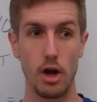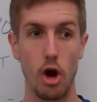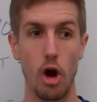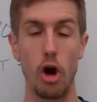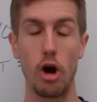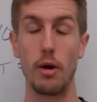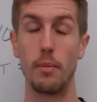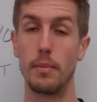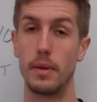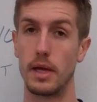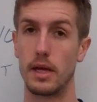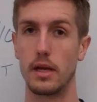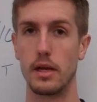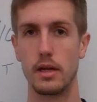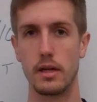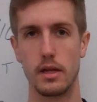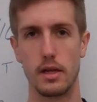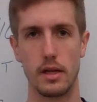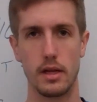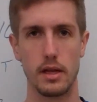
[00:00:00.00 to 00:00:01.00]
harming
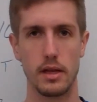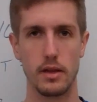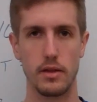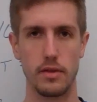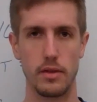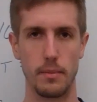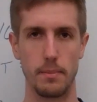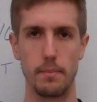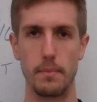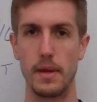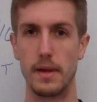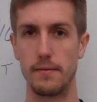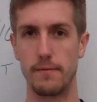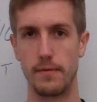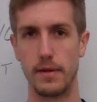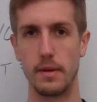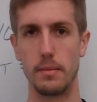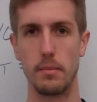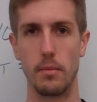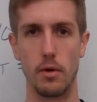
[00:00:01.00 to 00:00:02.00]
the
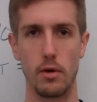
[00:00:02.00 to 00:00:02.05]
infant